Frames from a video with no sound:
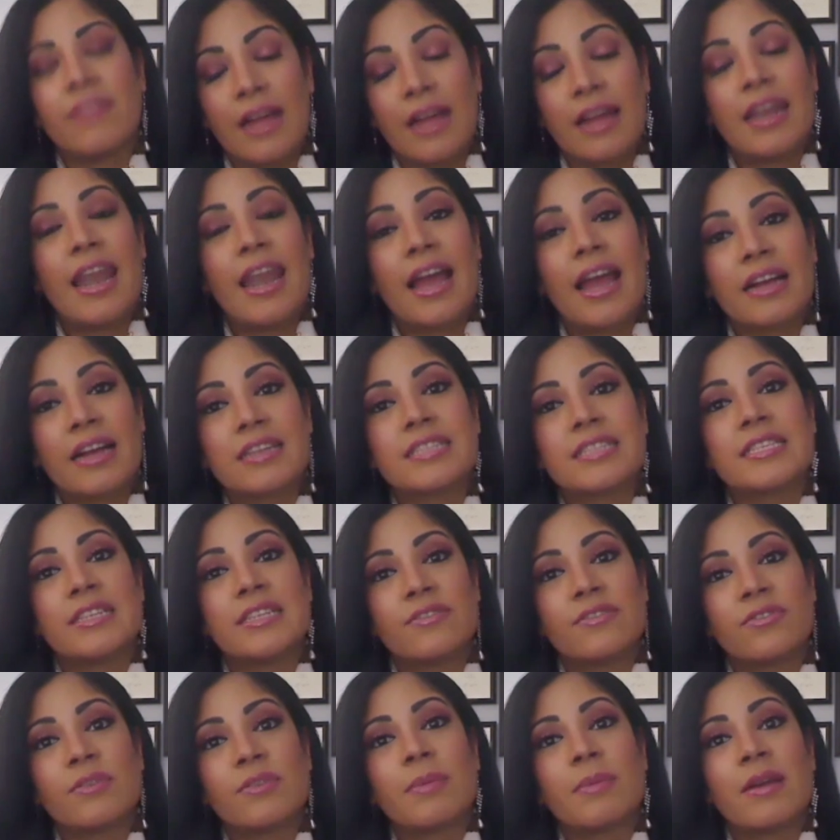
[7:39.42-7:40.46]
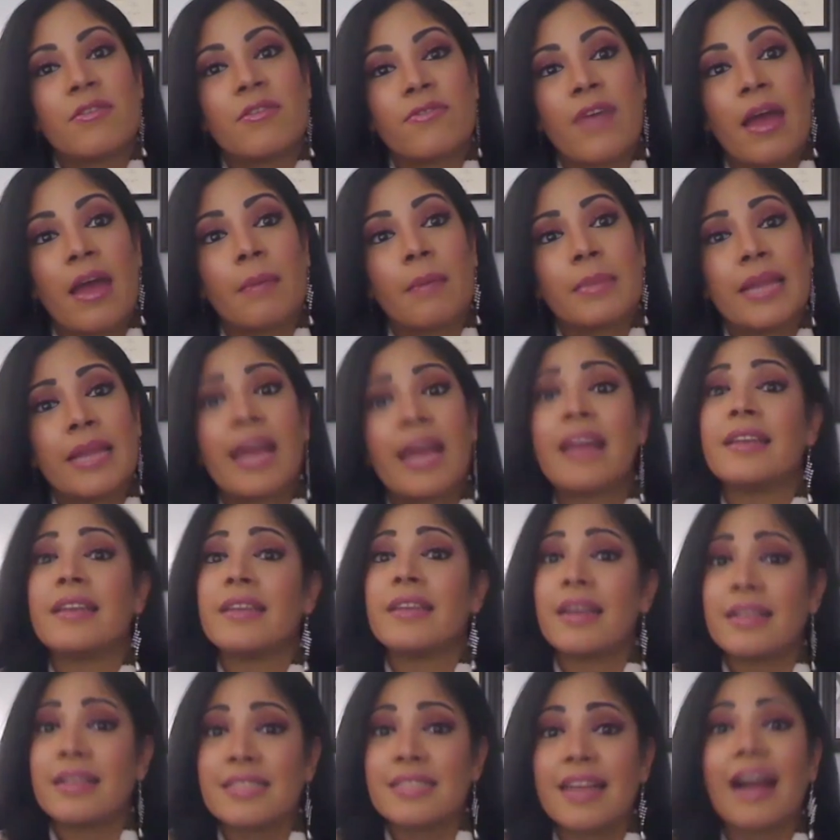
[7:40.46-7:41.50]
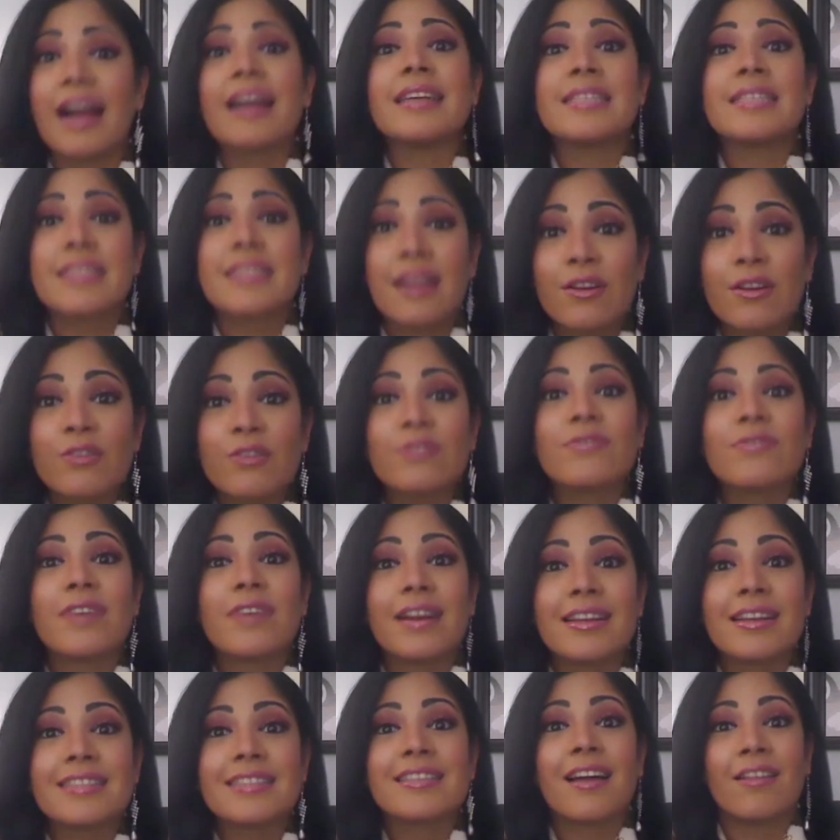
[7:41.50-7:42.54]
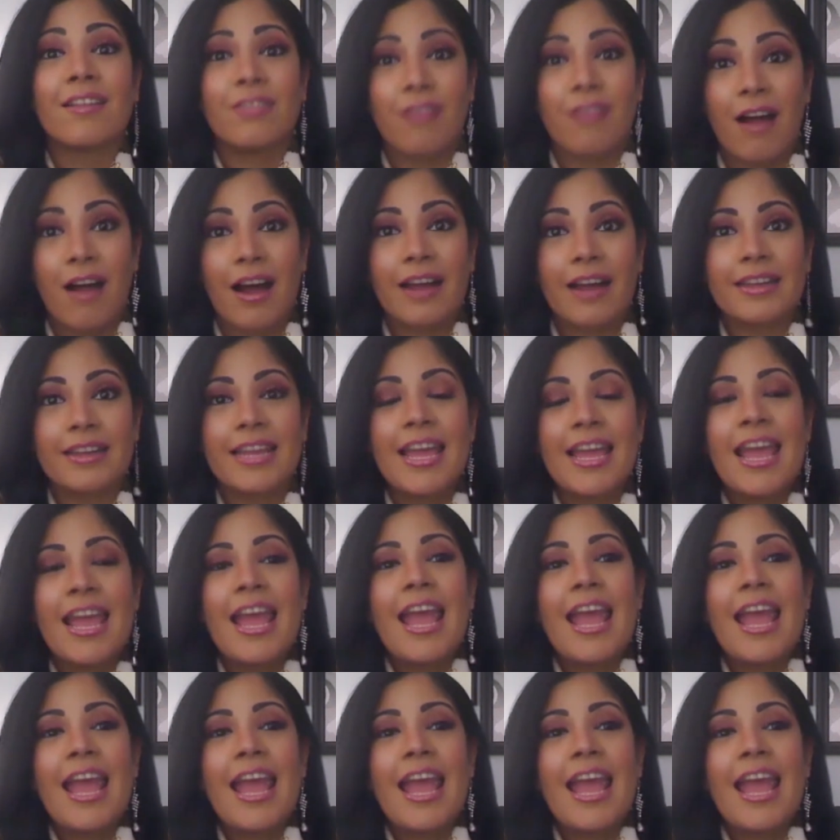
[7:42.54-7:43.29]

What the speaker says: legacy for my family. And yes, I sacrificed a lot.